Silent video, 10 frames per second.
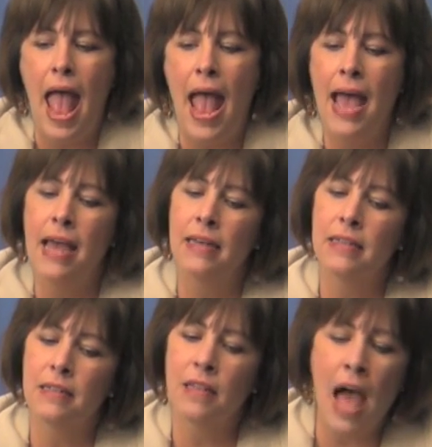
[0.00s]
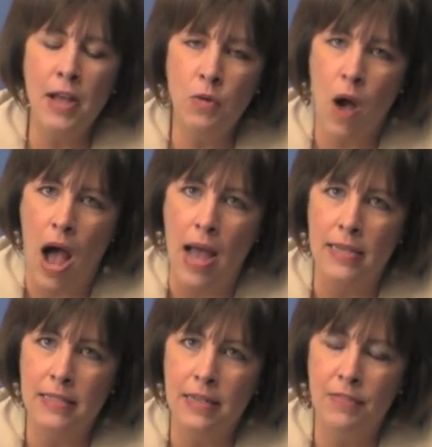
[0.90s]
And
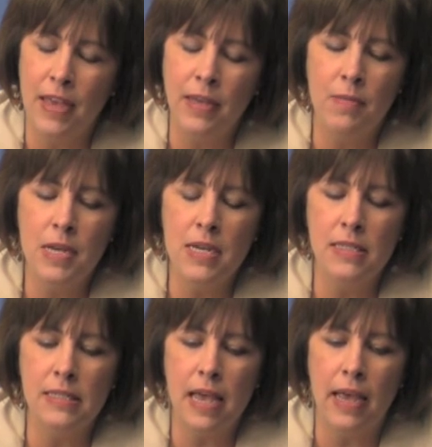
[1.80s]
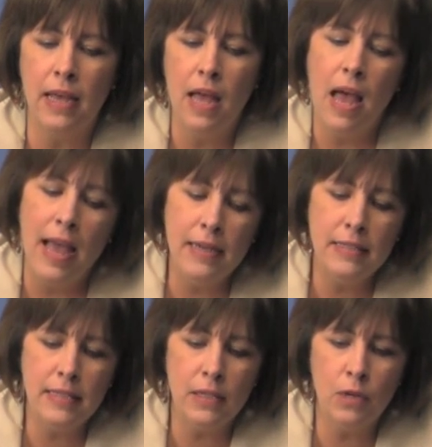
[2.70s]
likewise, if they come in and say, I had
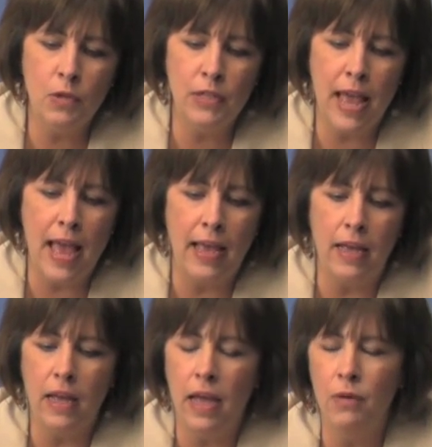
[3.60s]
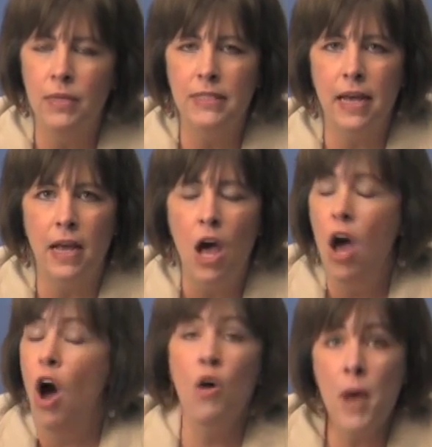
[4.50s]
a terrible day, and we say,
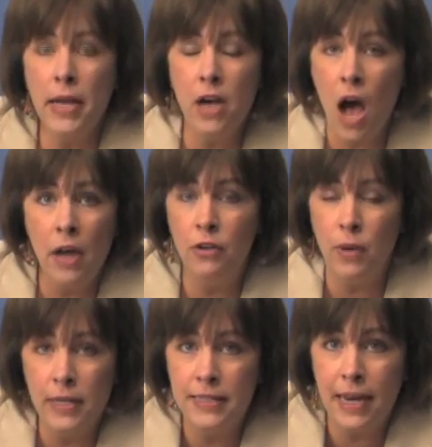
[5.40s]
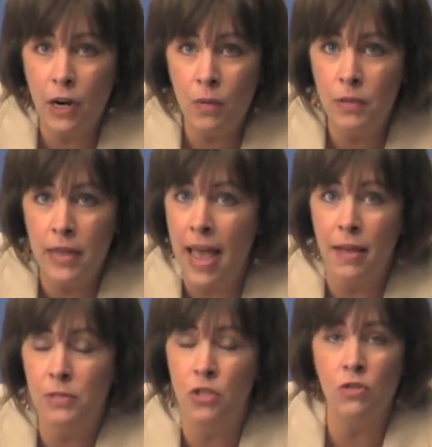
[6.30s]
oh my God, you had a terrible
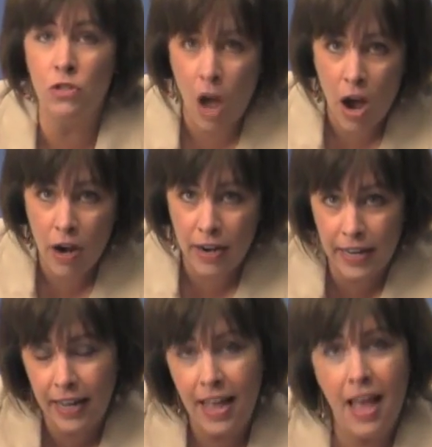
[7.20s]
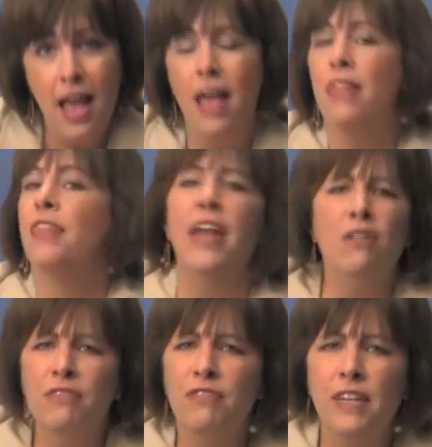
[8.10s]
day, I'm so sorry. They
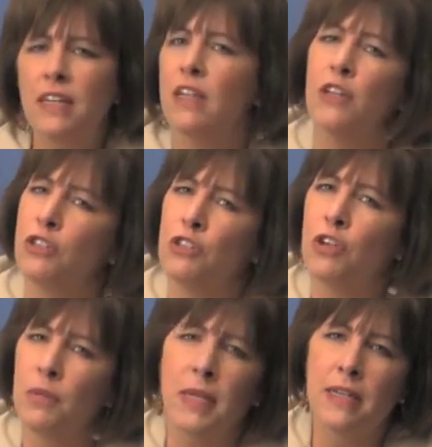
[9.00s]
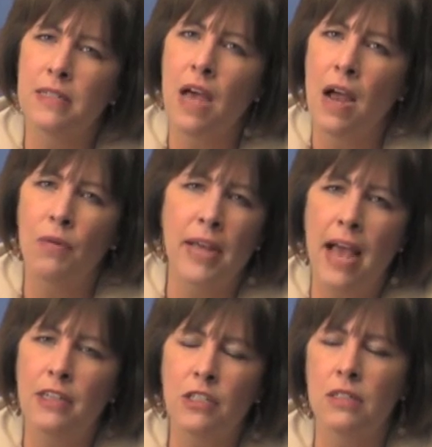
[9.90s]
don't feel understood because our
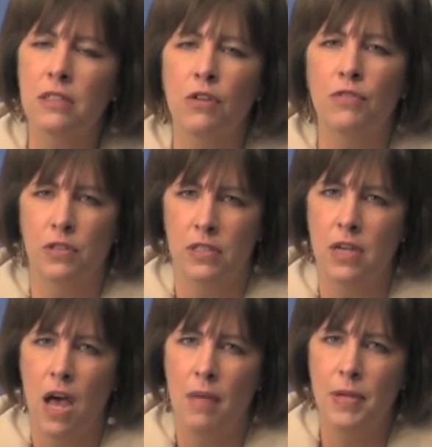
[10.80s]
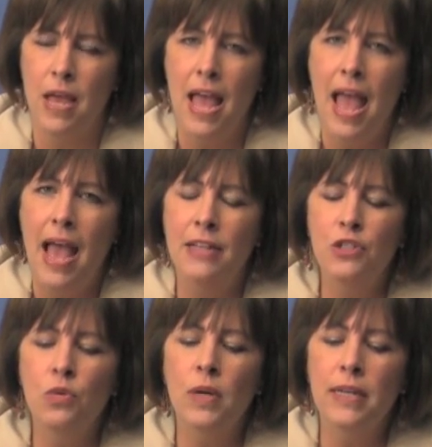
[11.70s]
reaction is over the top.
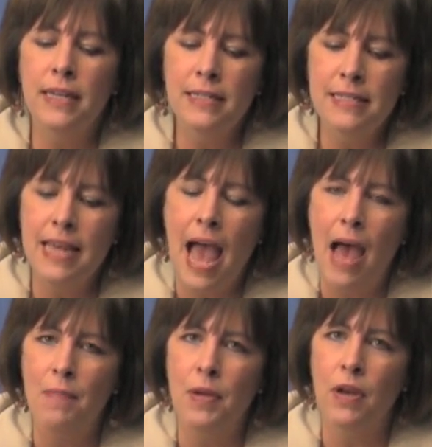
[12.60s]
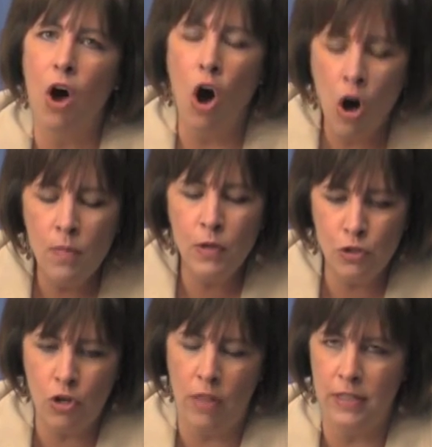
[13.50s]
And so what needs to happen
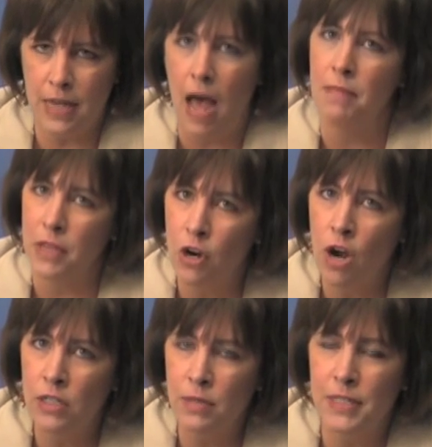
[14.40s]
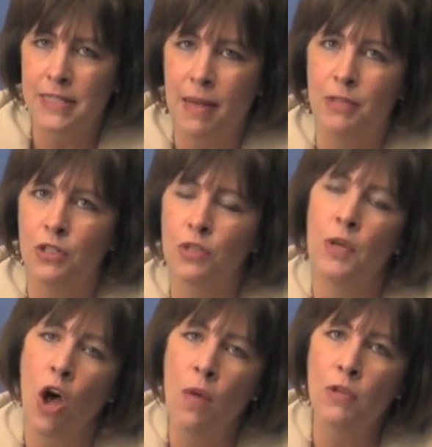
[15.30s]
almost all the time, there are some exceptions,
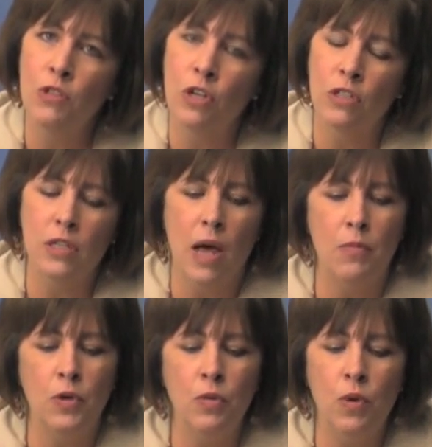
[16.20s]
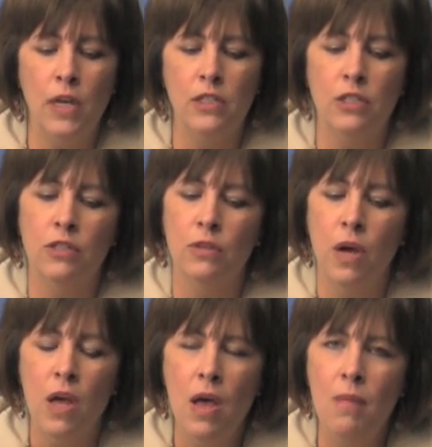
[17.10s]
but almost all the time, we want
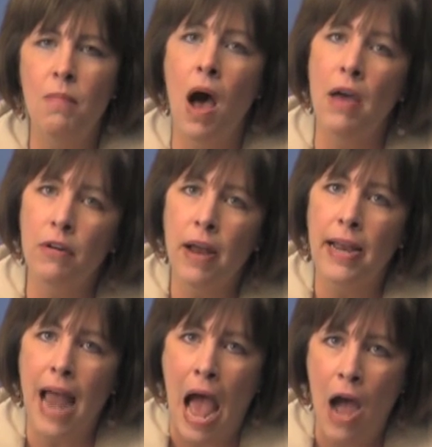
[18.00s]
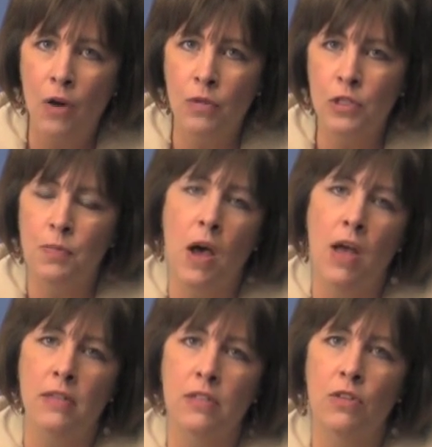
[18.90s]
to moderate our
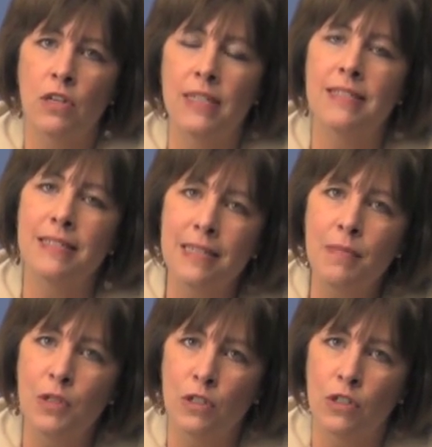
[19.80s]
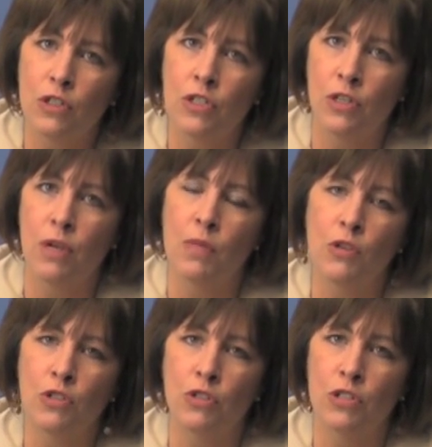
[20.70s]
response so that it's similar to the
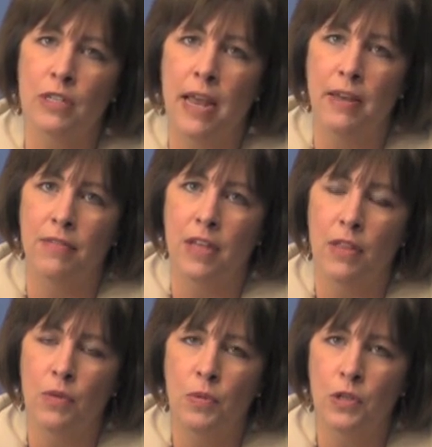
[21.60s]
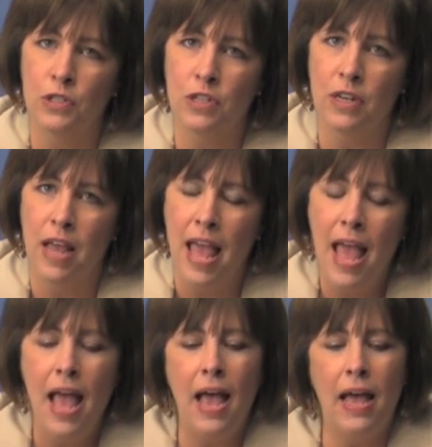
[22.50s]
emotional state of the other person.
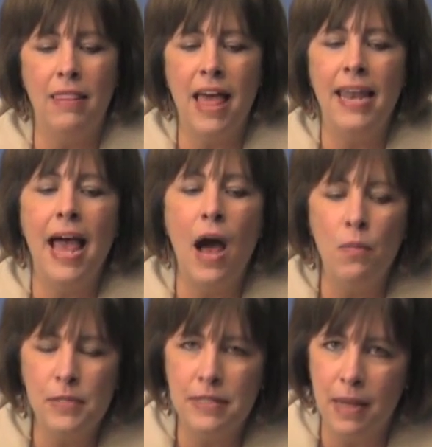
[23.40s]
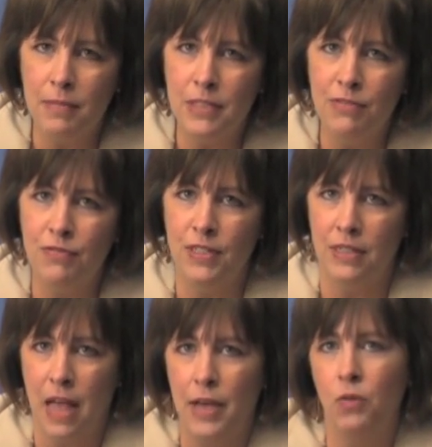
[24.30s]
And that helps them to
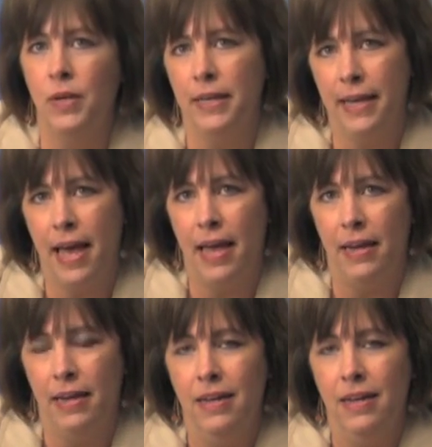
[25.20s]
feel like we get